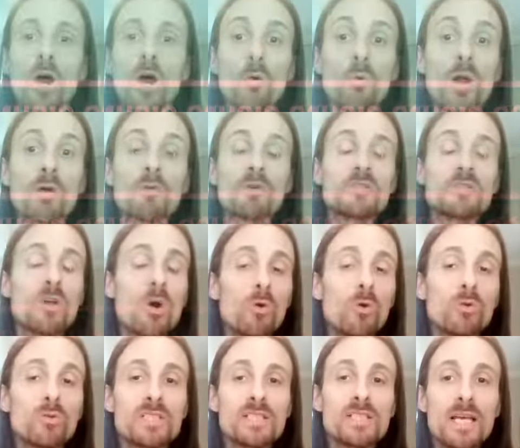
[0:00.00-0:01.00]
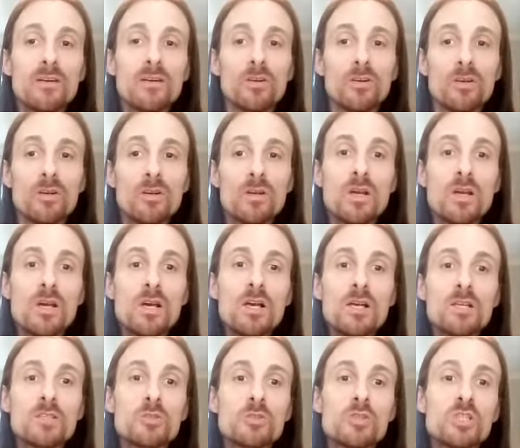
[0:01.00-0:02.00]
around a tonal center.
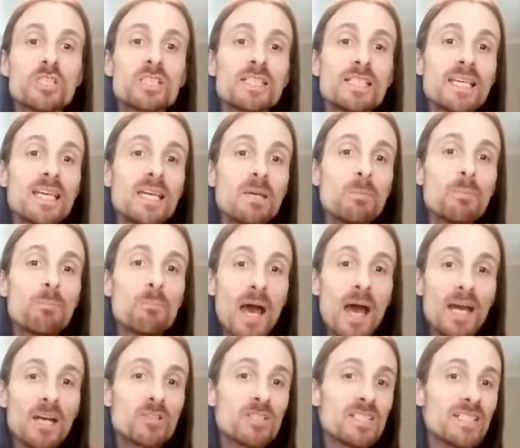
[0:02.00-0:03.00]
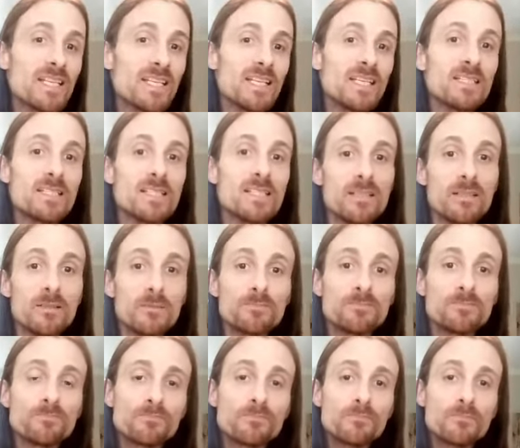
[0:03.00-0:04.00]
So just to keep matters easy,
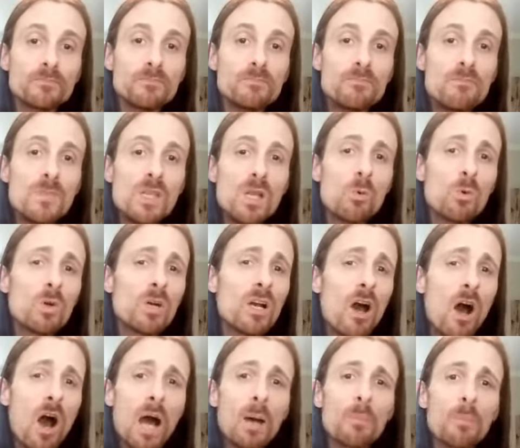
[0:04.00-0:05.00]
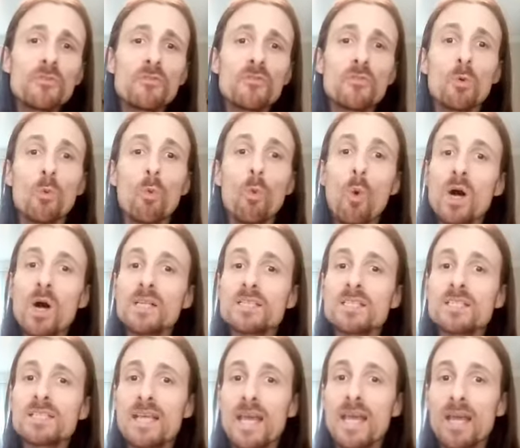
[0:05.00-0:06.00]
we're going to opt for one
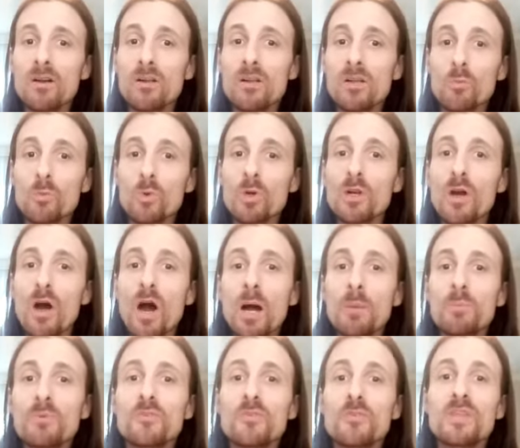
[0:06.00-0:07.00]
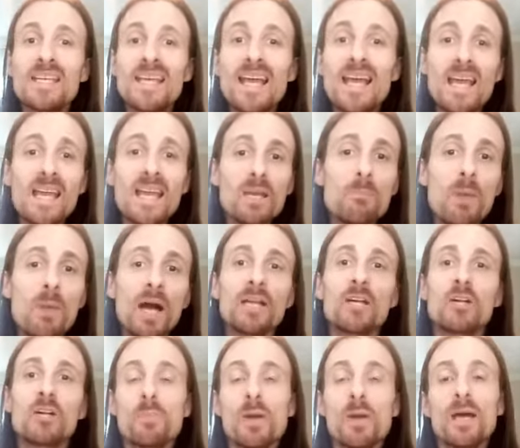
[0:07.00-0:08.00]
scale, and we're going to opt for the A
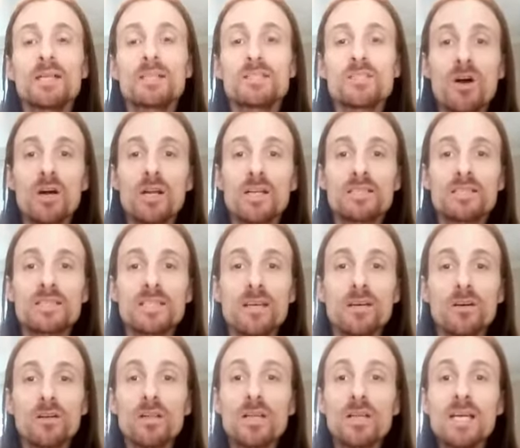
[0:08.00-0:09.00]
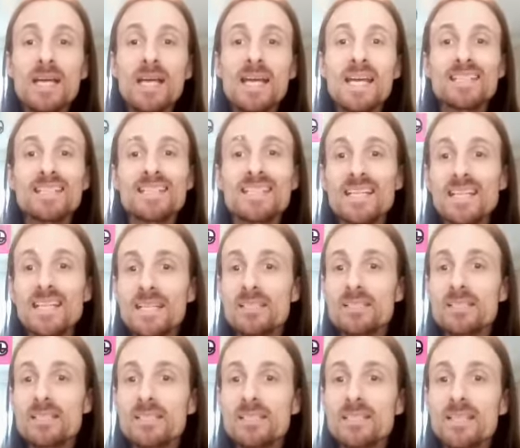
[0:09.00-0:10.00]
minor pentatonic scale. It's an
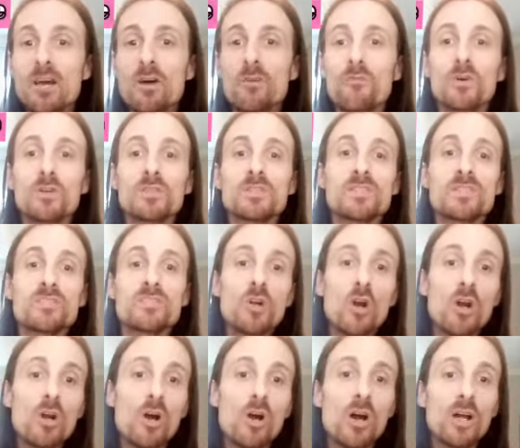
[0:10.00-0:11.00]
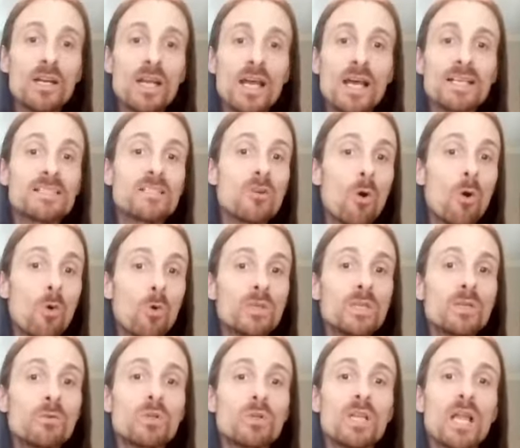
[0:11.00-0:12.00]
easy scale for us to start on as it
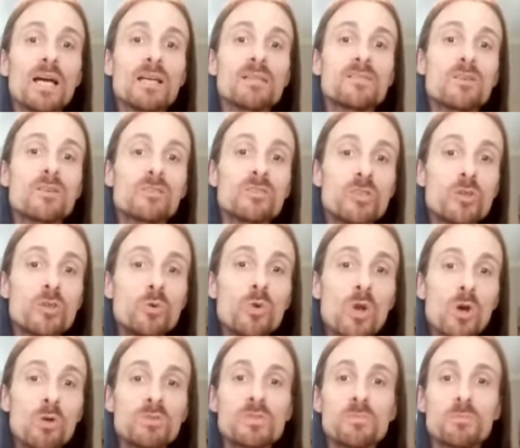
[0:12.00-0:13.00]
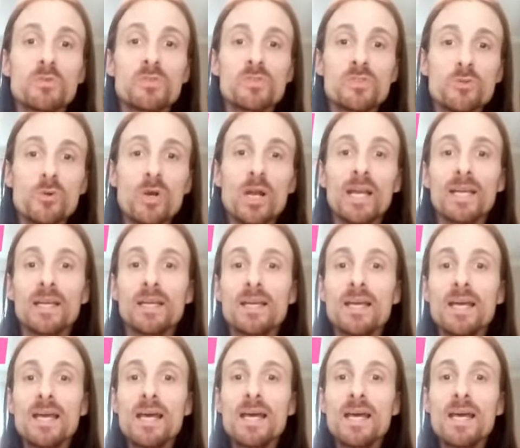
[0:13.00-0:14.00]
only relies on 2 notes per string,
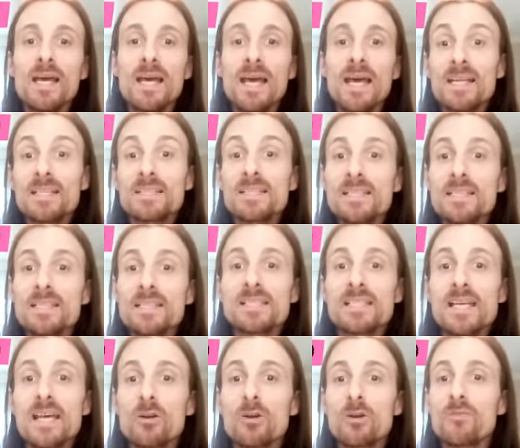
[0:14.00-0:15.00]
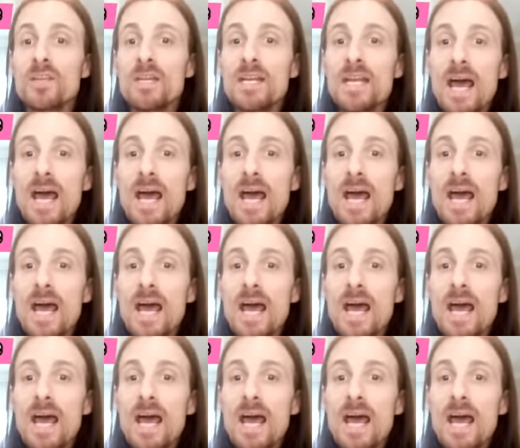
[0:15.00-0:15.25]
and it's in the center of the